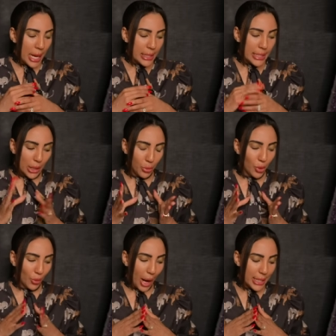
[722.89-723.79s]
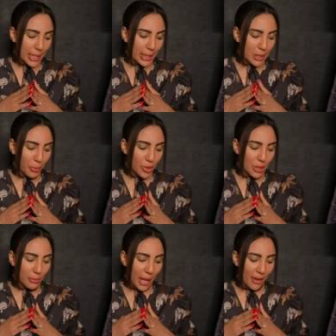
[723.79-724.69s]
Sun, Moon, or Rising, this
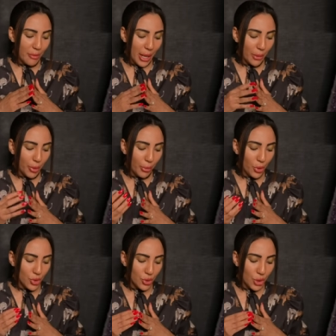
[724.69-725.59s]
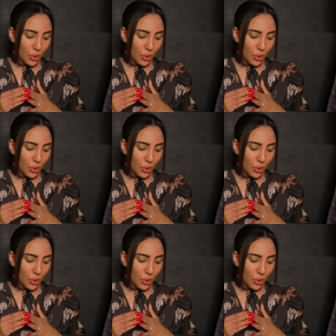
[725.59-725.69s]
person may have made a proposal to